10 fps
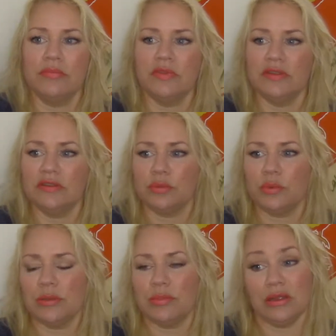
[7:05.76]
this
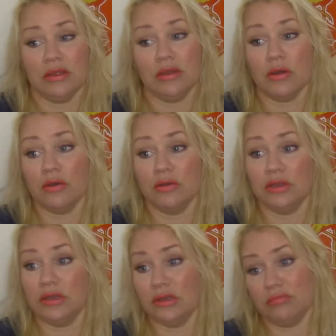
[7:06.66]
will be gone
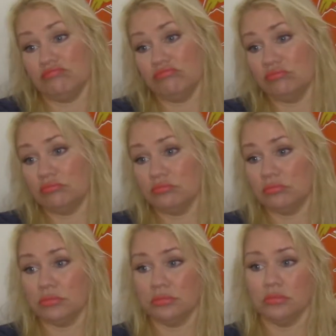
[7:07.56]
in
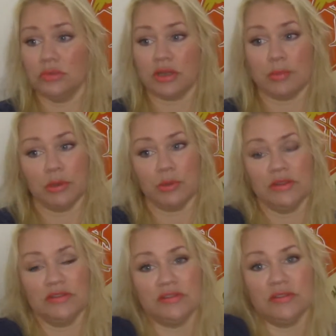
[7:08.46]
a couple of
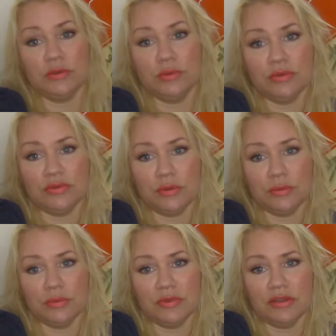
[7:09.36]
weeks too, so
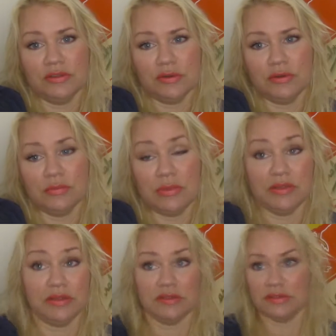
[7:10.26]
that's good. And this